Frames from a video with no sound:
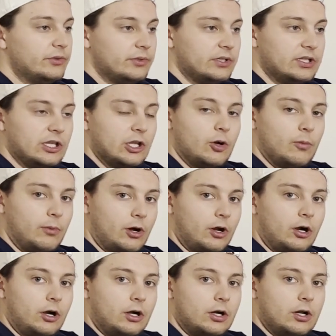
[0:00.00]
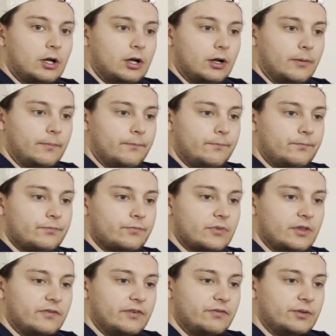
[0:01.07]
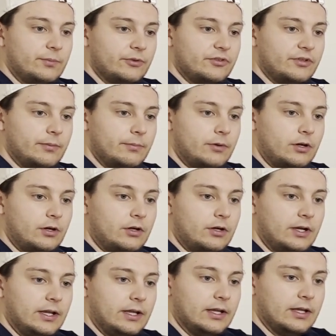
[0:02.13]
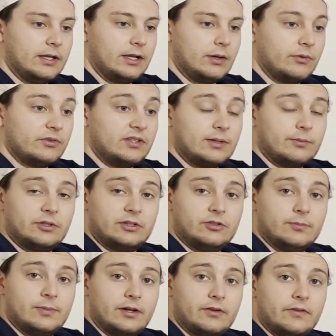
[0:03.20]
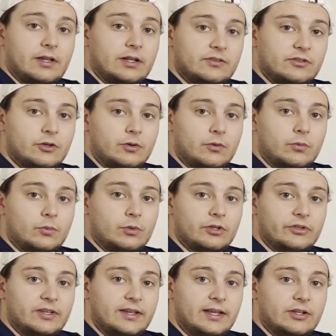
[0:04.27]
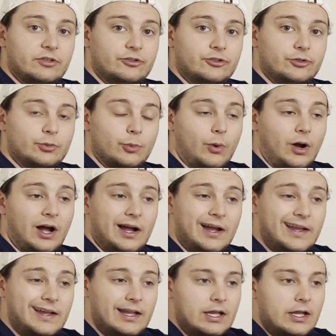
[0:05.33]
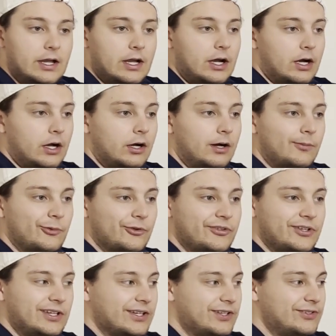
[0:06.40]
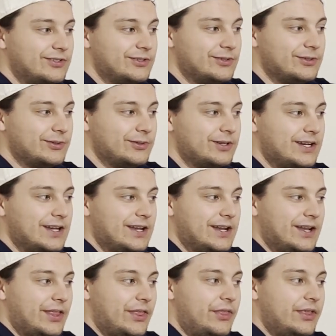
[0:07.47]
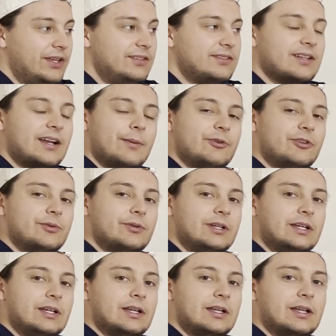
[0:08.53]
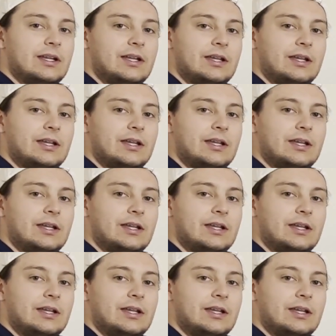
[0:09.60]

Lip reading: low bar. The 50% bar, and I wasn't able to do better than that. So we'll dig into why. We'll dig into things that I'm doing